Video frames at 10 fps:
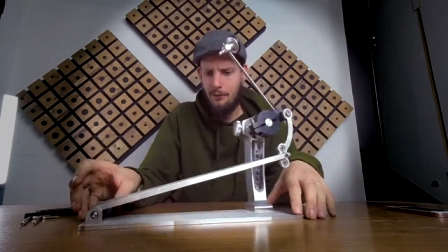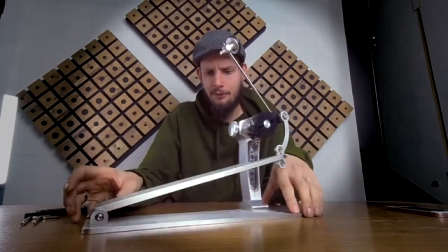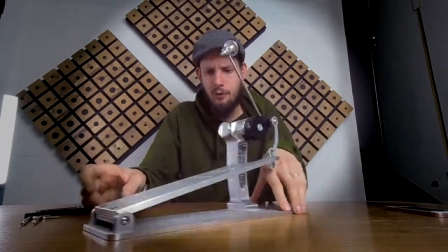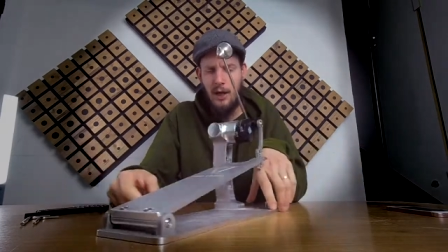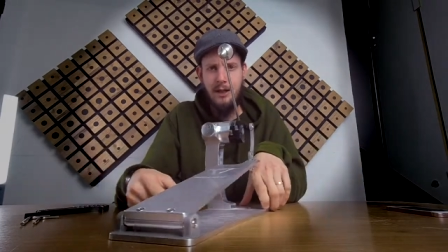
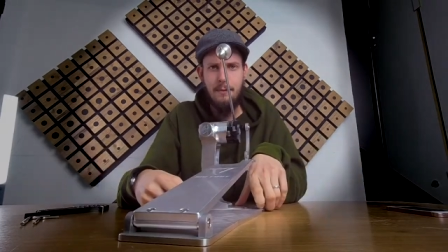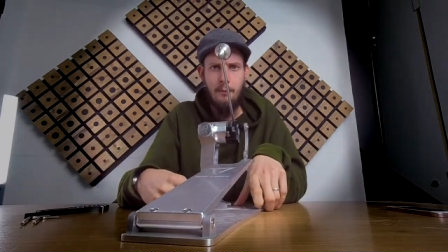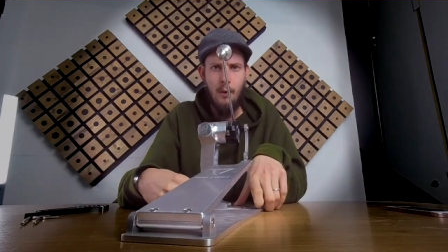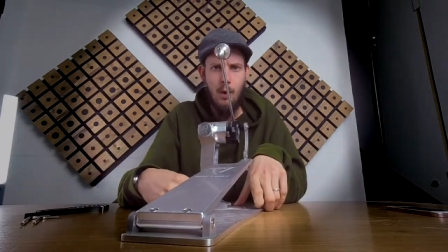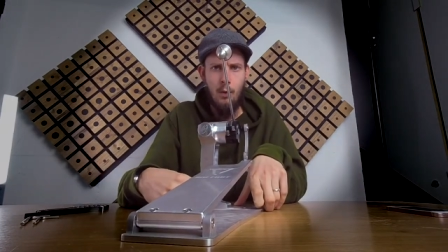Trick
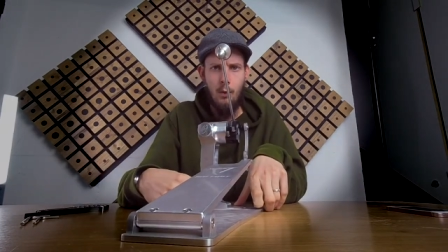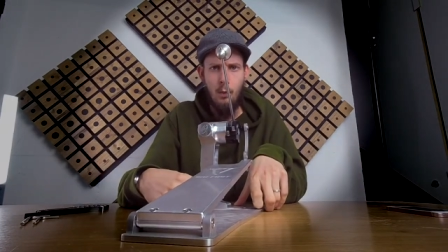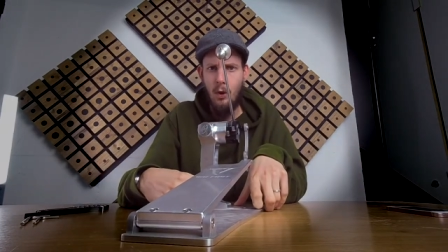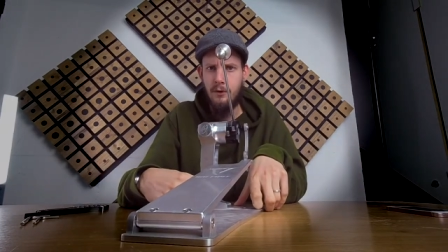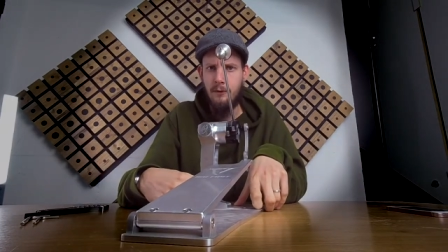Pro
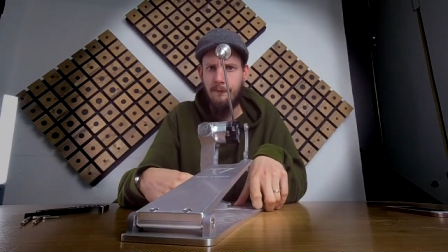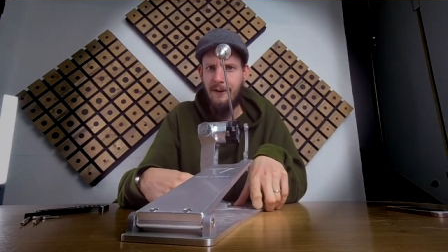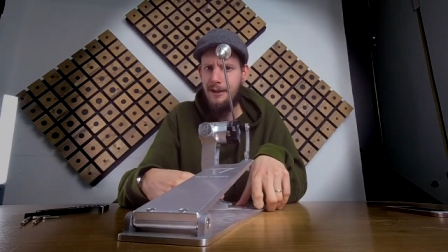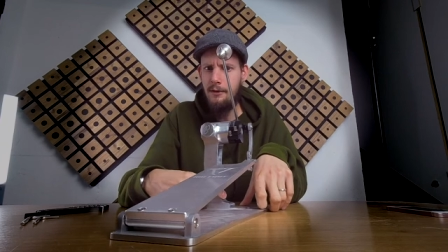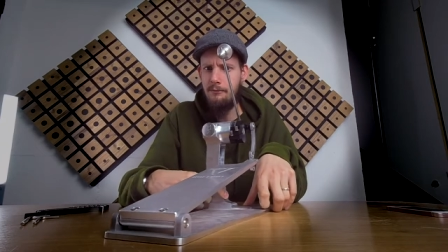
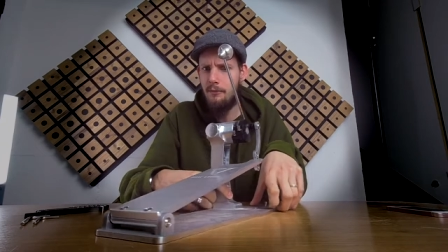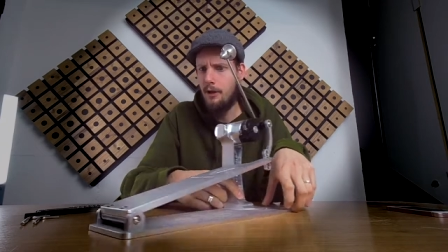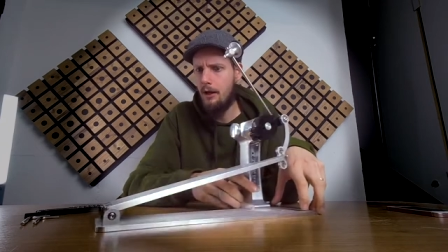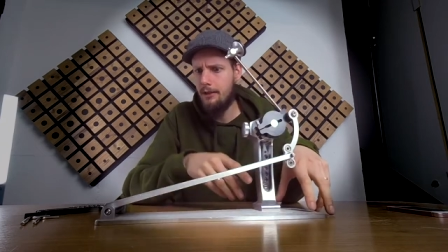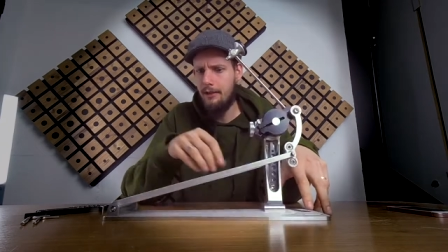1V,
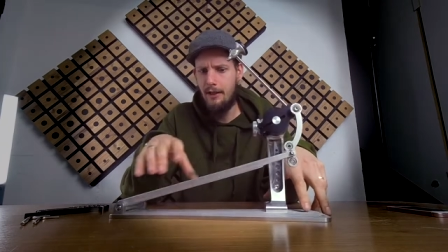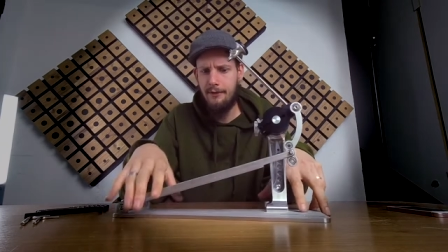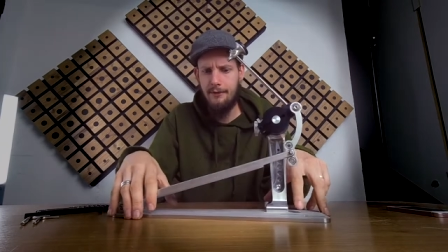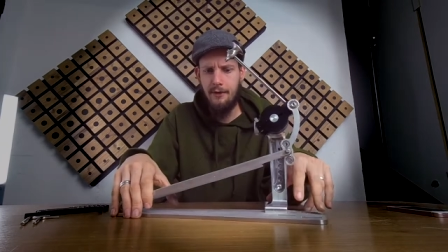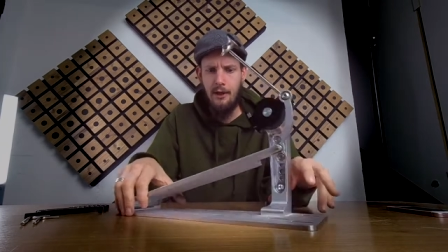I
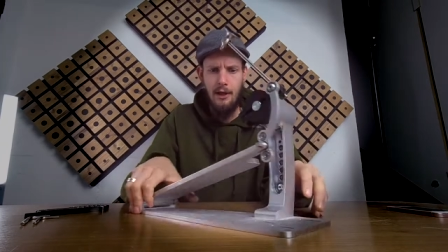guess.